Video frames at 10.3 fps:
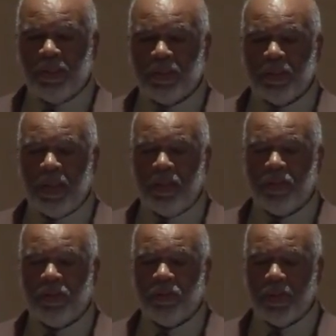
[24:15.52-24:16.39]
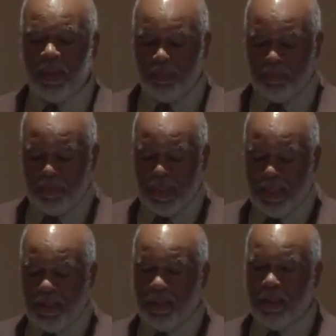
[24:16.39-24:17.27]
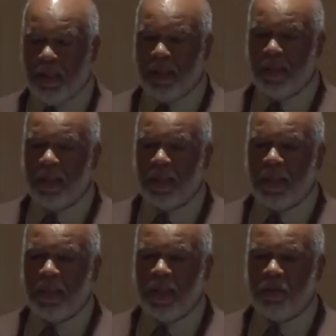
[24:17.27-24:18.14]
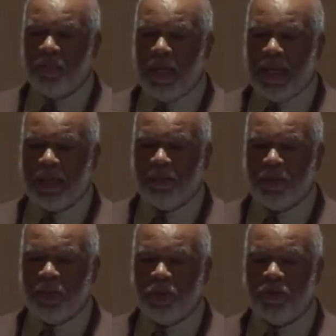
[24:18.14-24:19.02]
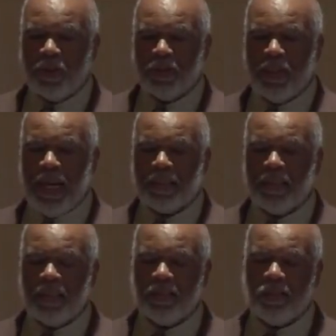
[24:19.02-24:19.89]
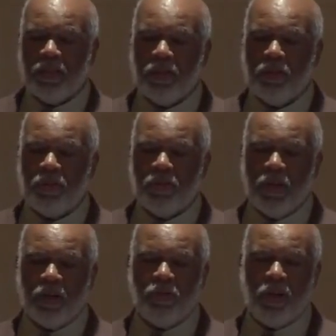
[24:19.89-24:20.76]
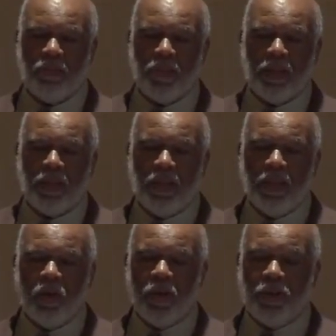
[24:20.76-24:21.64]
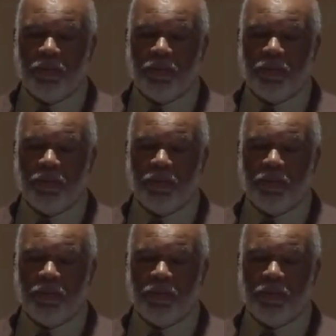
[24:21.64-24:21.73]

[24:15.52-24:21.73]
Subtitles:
physical health, that there would be universal access to drug treatment on